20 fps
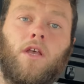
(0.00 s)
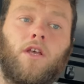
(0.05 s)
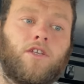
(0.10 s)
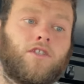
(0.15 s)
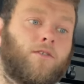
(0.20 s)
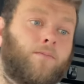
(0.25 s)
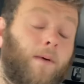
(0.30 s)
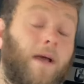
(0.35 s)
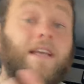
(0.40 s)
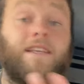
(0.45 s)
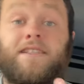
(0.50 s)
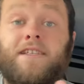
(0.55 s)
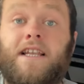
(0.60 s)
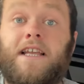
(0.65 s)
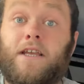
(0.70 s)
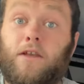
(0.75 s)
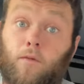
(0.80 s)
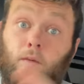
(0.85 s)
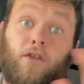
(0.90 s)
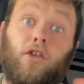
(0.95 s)
So
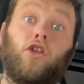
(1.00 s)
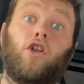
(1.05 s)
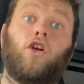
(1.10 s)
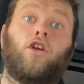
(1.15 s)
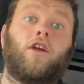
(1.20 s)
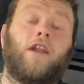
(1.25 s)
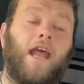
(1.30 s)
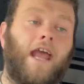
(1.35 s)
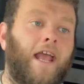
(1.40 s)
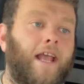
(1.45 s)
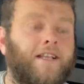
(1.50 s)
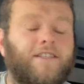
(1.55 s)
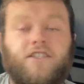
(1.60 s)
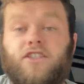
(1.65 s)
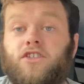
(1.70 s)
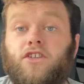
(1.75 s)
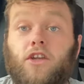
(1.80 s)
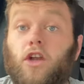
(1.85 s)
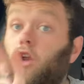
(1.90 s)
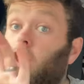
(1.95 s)
basically, when you look at it, it's
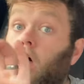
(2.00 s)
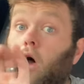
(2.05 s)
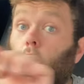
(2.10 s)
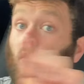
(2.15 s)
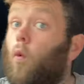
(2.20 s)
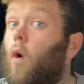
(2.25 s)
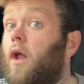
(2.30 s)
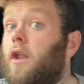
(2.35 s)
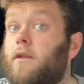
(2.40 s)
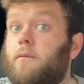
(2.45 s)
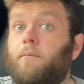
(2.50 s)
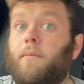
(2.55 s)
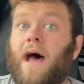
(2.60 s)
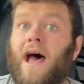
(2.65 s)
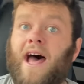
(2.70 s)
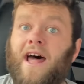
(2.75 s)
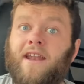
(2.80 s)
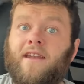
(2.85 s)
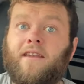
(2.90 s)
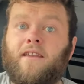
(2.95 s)
just going to look like one
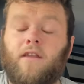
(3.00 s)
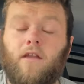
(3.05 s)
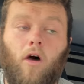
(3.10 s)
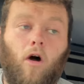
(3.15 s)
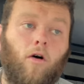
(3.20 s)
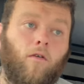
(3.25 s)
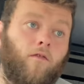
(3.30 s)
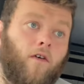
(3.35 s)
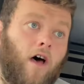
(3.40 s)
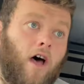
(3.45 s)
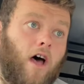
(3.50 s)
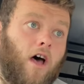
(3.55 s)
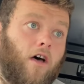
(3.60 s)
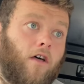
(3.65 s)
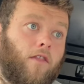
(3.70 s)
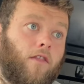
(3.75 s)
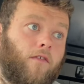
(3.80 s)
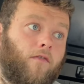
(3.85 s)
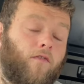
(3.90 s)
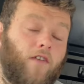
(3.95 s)
band of uh,
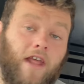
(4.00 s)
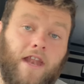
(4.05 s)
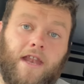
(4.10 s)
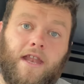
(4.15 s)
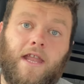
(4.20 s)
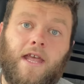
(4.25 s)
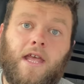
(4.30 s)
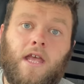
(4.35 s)
the flint